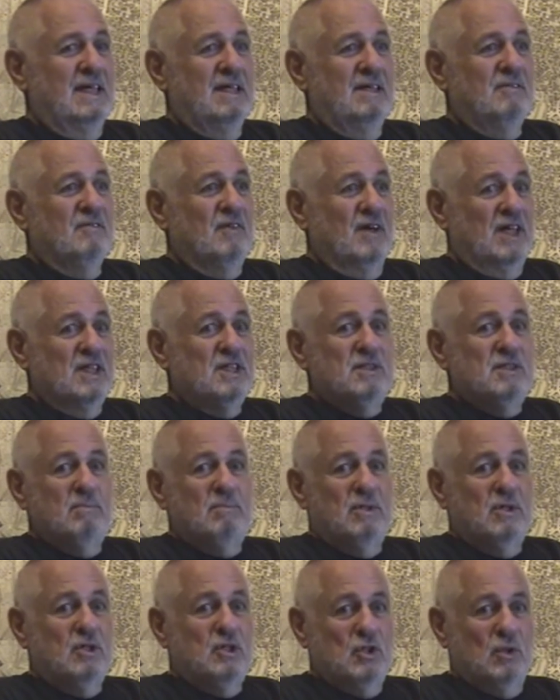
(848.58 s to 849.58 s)
invites
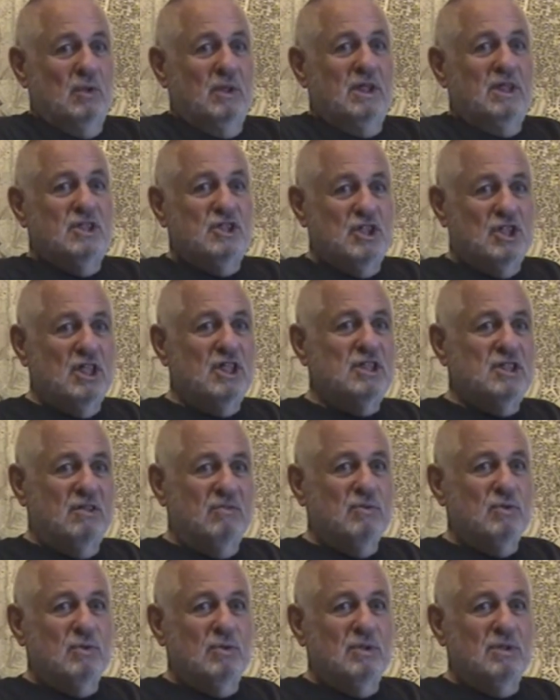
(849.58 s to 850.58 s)
him to join his chest
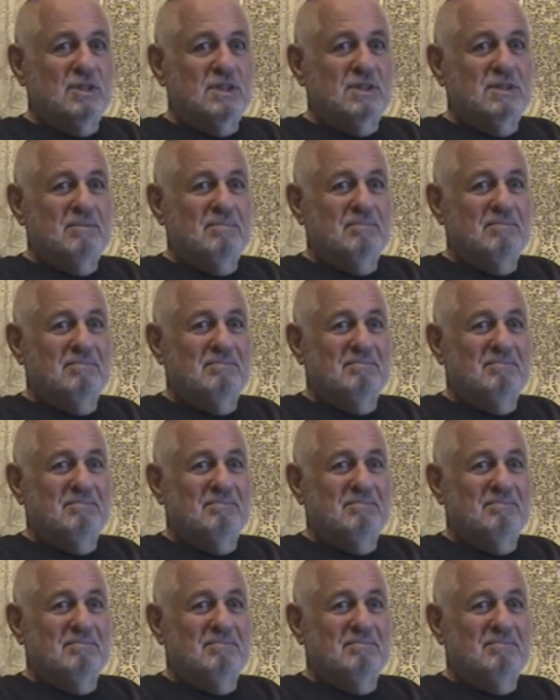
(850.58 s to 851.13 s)
of drawers,